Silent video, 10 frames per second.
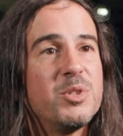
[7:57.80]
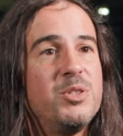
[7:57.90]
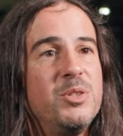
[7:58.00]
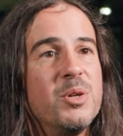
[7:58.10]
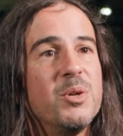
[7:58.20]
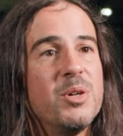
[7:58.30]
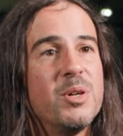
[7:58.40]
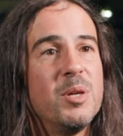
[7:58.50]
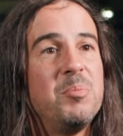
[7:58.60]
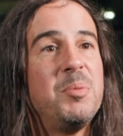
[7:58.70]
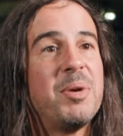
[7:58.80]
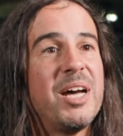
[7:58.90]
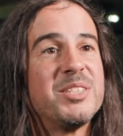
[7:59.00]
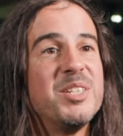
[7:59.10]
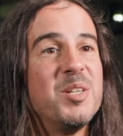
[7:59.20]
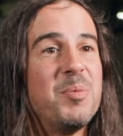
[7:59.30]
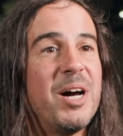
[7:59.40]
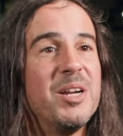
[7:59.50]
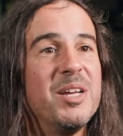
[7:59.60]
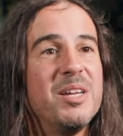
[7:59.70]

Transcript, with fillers: what you do and be passionate about it.